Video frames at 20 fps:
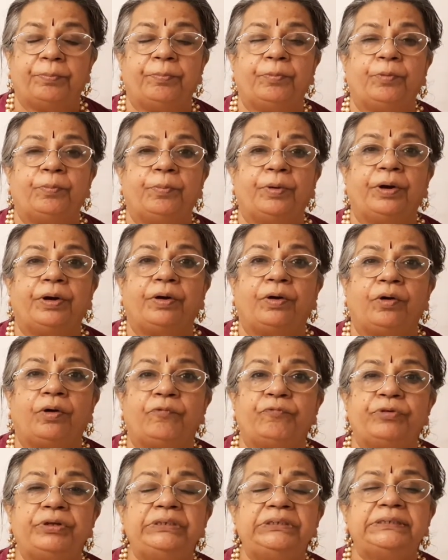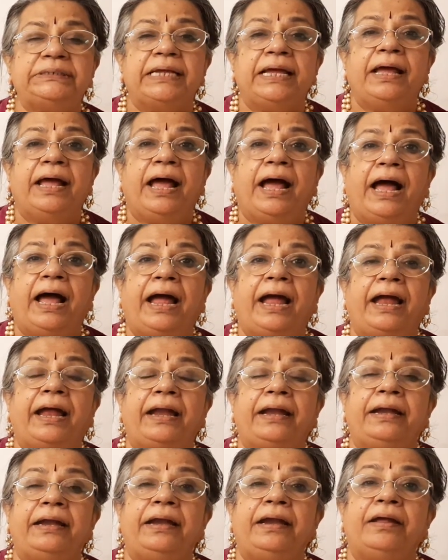office,
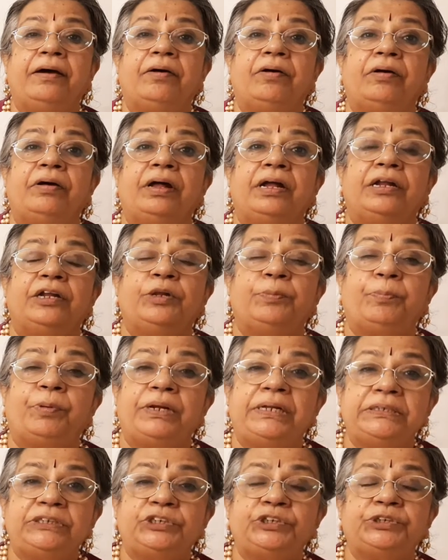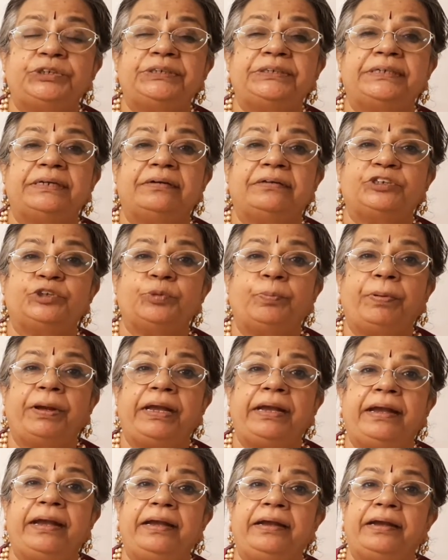and the police
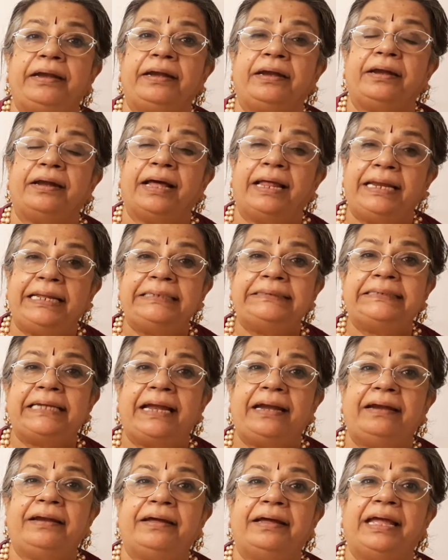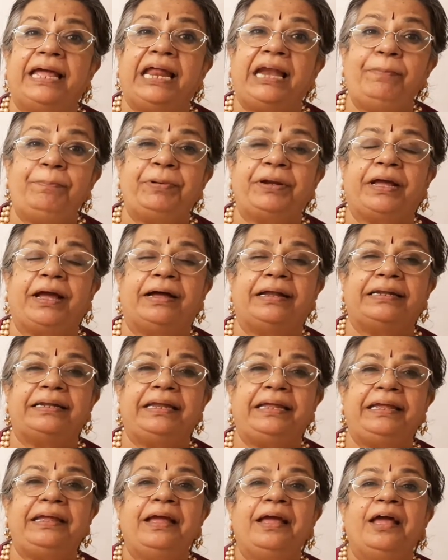superintendent Alexander helped
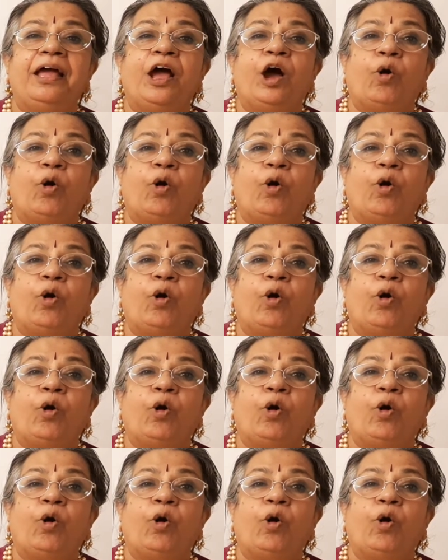Gandhi